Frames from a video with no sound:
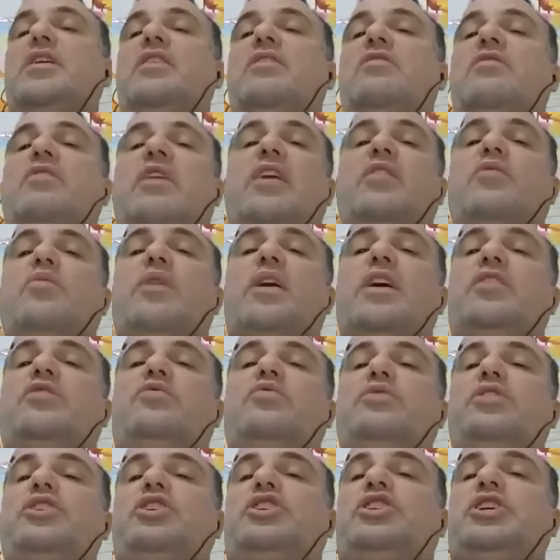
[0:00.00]
run away
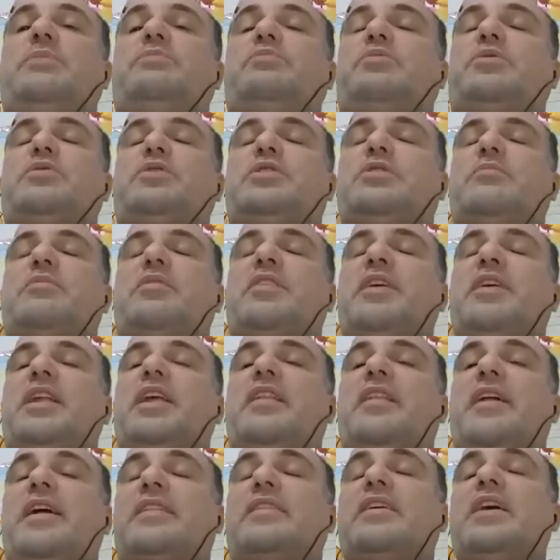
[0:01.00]
to Egypt or something
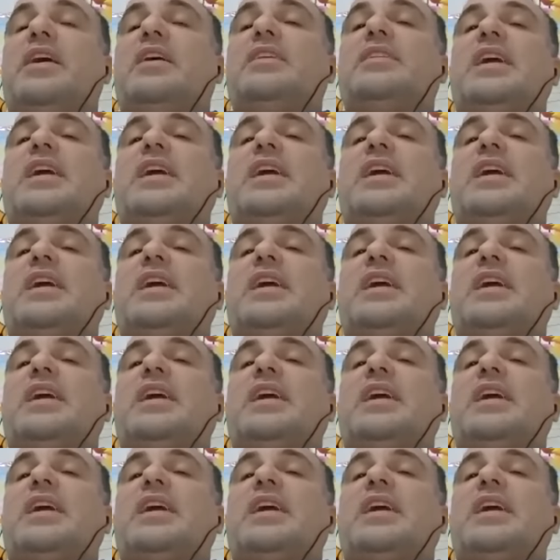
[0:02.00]
like that.